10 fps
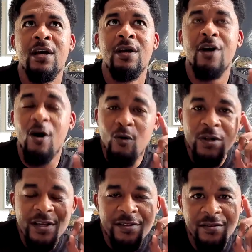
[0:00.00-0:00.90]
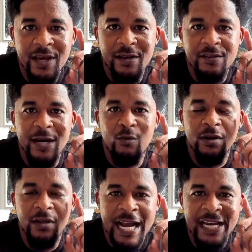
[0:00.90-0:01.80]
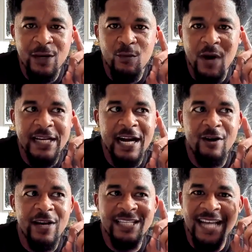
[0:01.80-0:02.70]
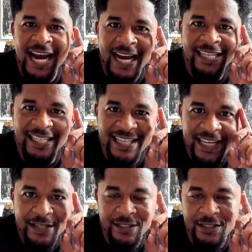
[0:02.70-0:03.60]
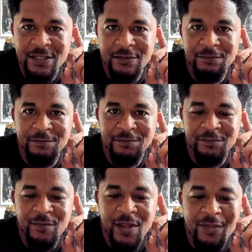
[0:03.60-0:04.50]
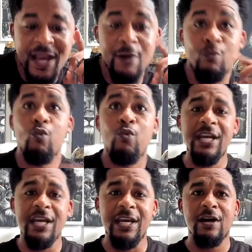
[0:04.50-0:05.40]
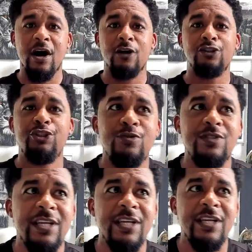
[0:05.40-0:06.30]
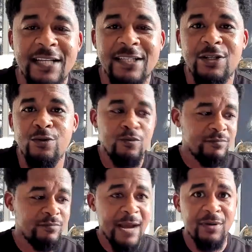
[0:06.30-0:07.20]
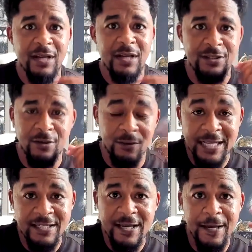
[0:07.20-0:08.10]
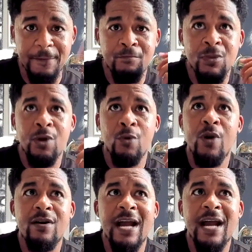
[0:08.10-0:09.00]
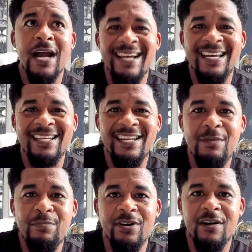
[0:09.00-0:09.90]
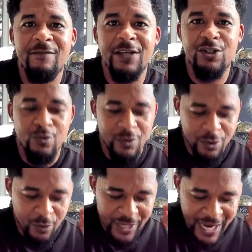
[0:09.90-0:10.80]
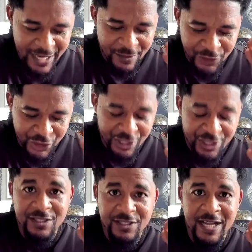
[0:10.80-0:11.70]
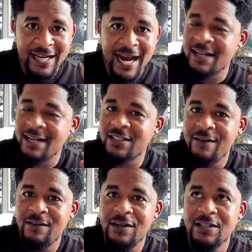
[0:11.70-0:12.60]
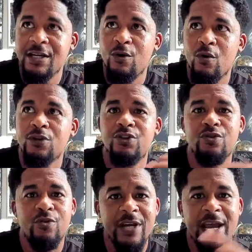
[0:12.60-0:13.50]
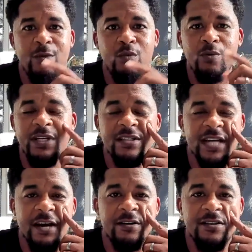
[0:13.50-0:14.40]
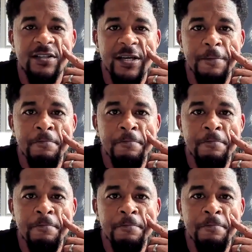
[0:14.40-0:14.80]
The only thing that we're lacking right now is ideas that we are choosing not to capitalize on. That's it. We're not digging deep enough into the creative genius that God has given us in order to create what we desire to see.